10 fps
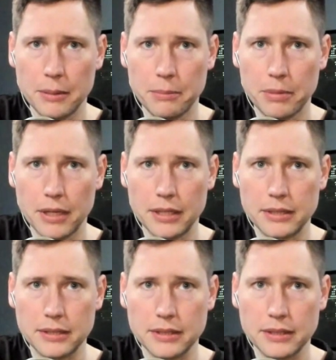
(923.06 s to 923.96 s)
Right.
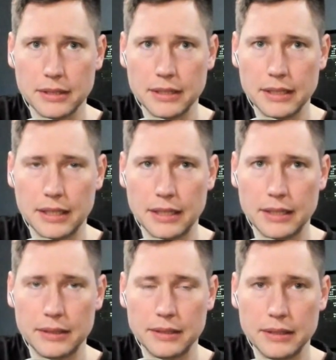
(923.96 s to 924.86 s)
But
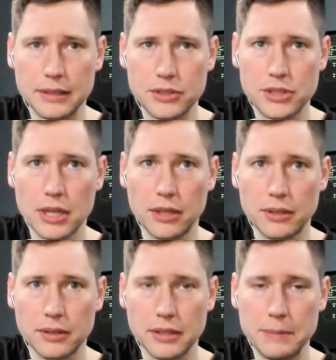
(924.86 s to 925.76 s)
uh,
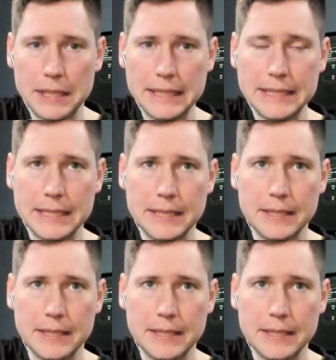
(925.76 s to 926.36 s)
still, I mean,